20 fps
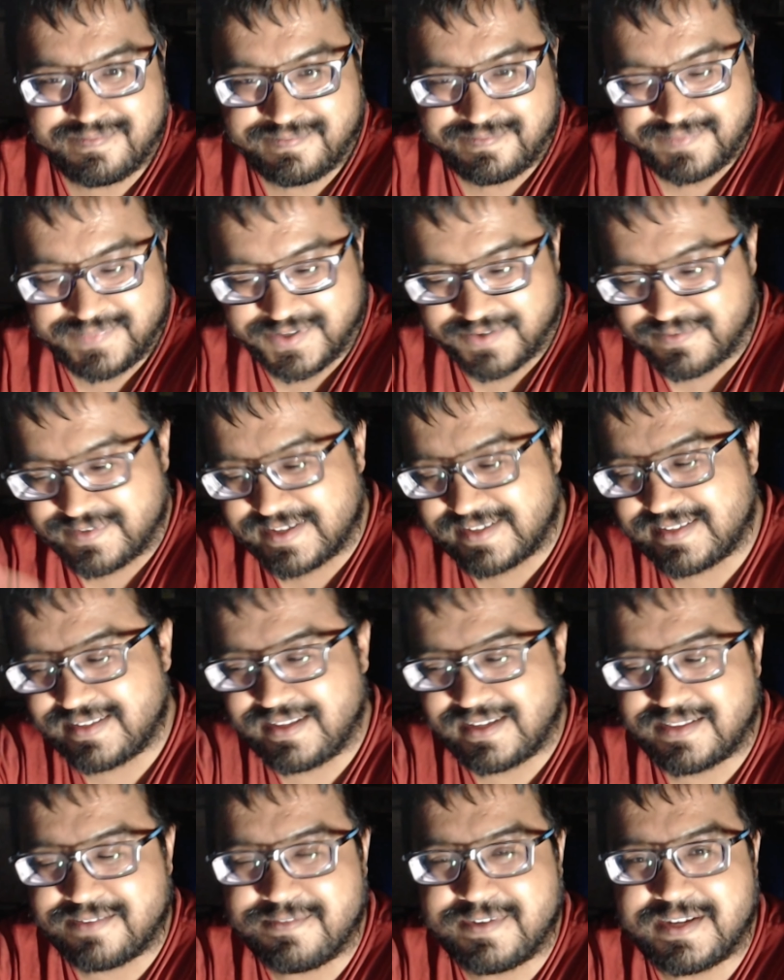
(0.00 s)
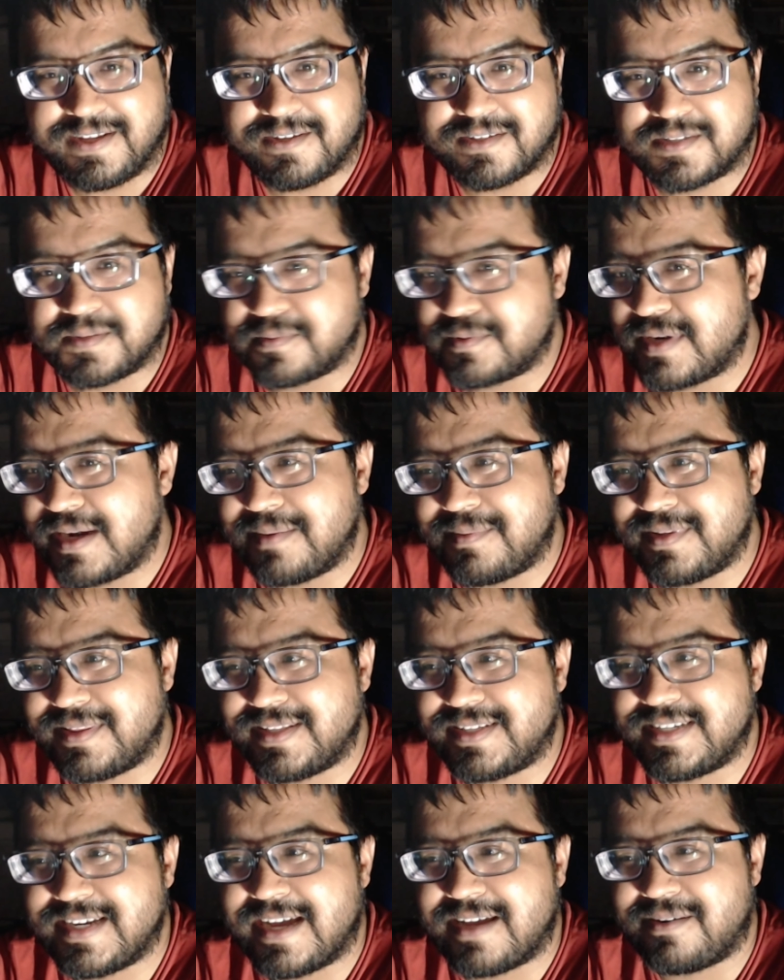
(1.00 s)
Don't forget to like the video, subscribe to the
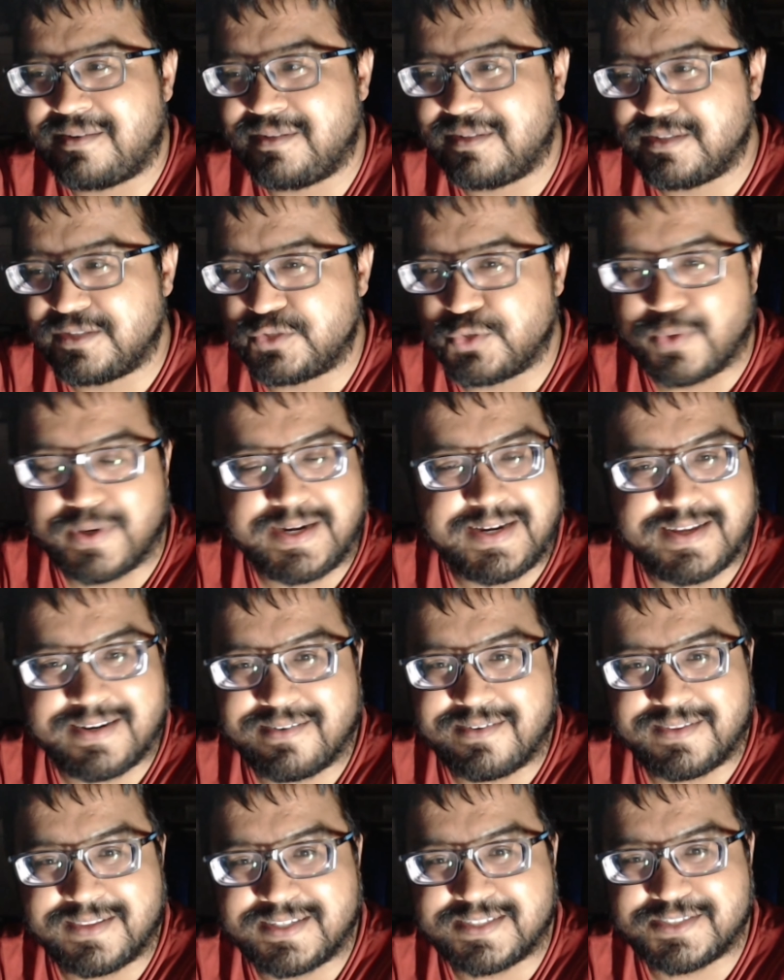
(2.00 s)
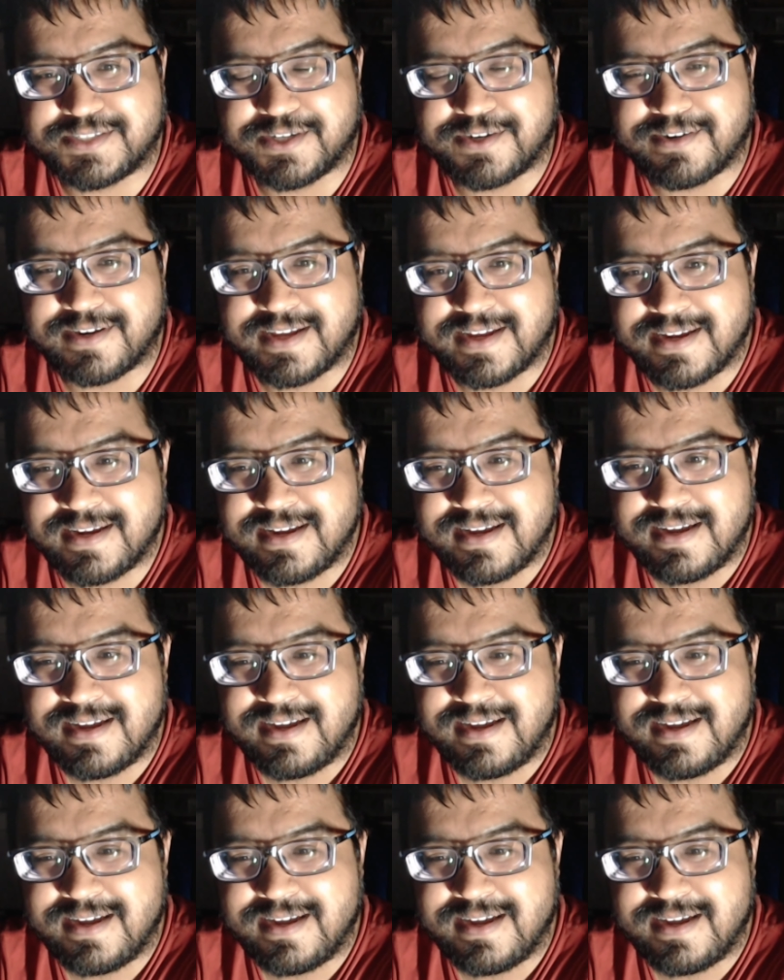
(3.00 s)
channel, join in on this journey.